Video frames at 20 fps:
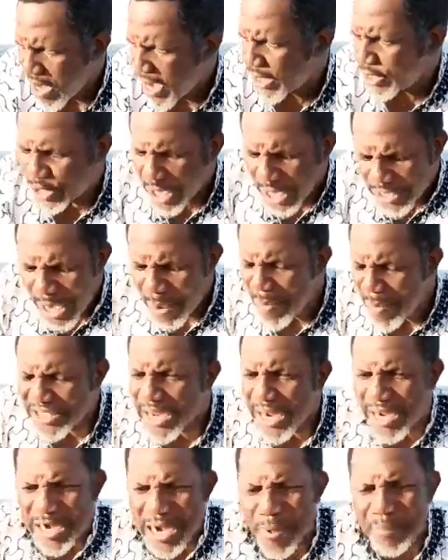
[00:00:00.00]
And Shadrach,
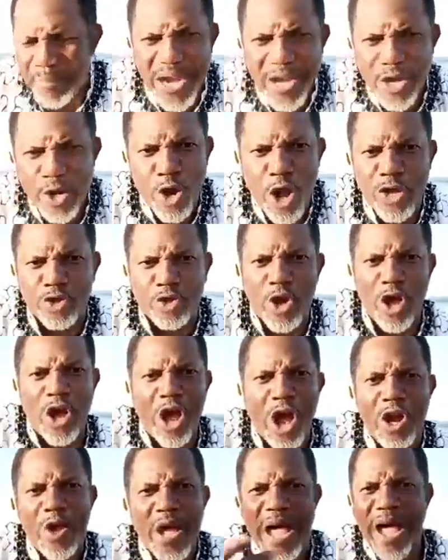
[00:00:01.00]
Meshach, and Abednego also
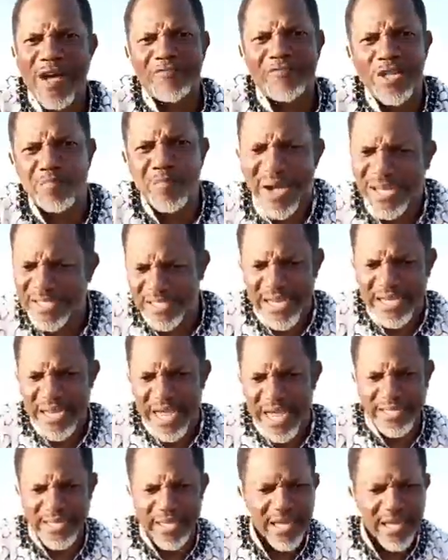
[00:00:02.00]
always have this mindset
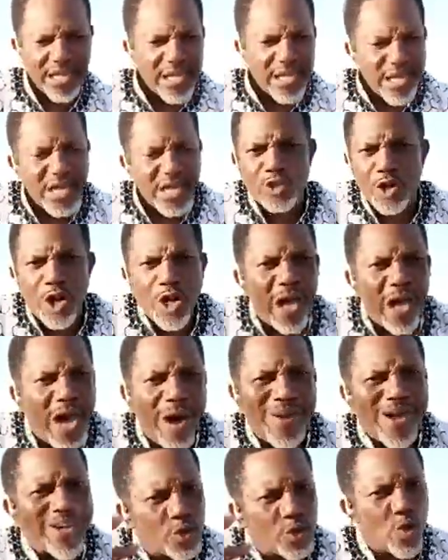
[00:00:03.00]
that it's only
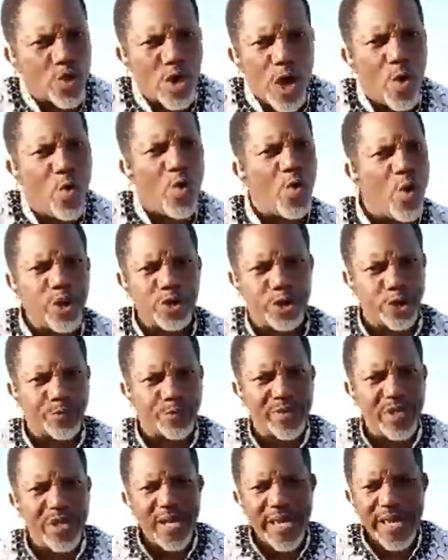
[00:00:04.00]
our true God we
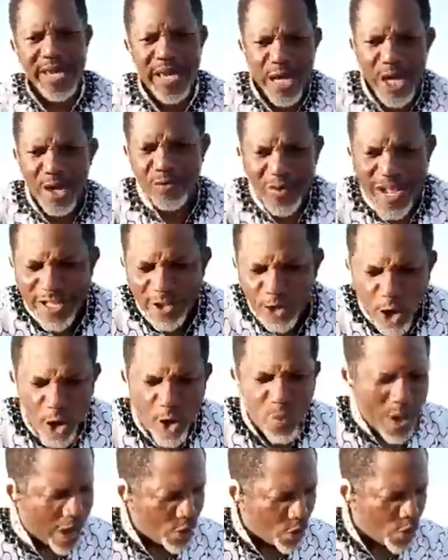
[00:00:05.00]
worship. If at
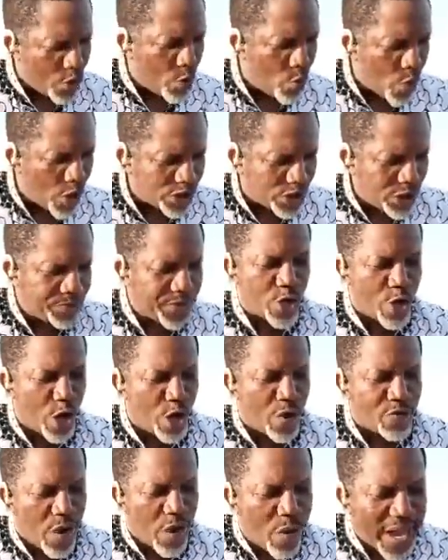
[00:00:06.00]
all, we are going to worship the
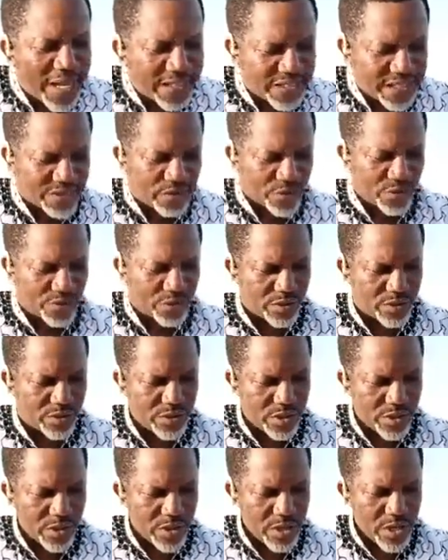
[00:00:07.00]
God of our ancestors.
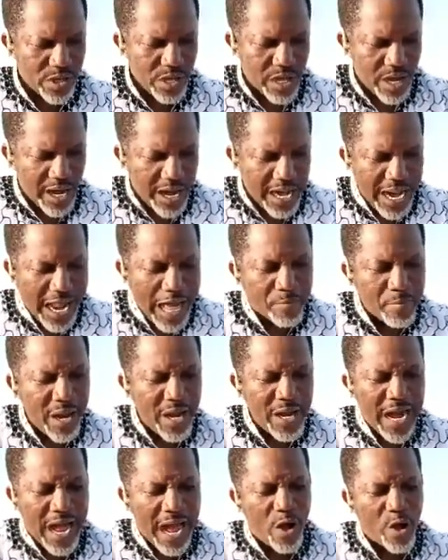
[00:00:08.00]
Like
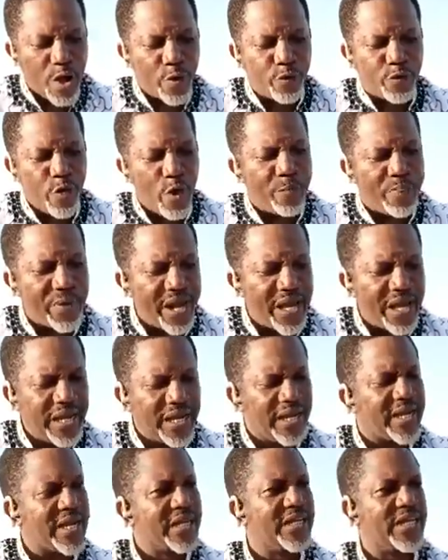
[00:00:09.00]
me now, if you
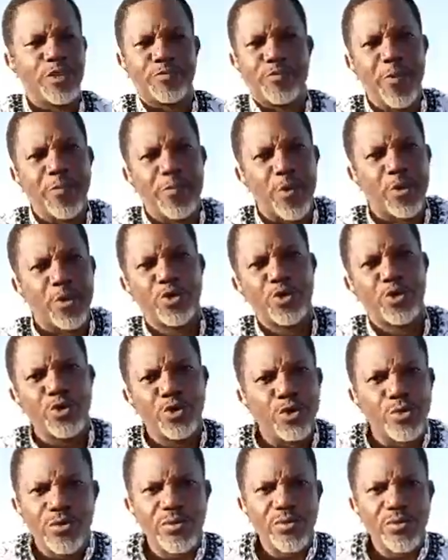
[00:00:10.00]
bring these people
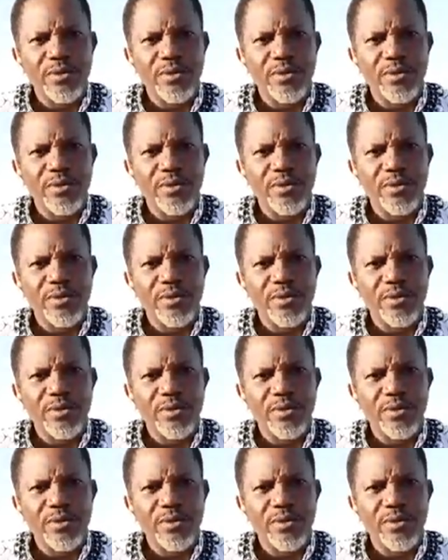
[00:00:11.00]
juju,